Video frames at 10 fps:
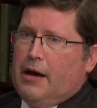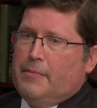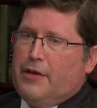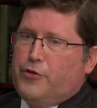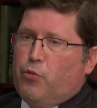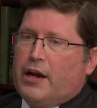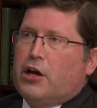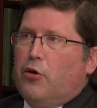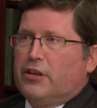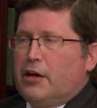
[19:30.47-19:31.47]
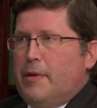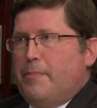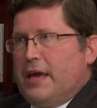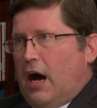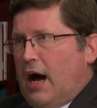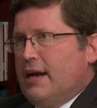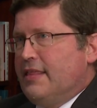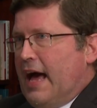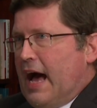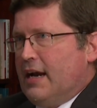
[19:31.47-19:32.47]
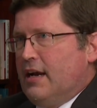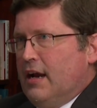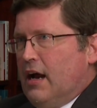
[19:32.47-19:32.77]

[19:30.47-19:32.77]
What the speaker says: If you want to go a little bit beyond that,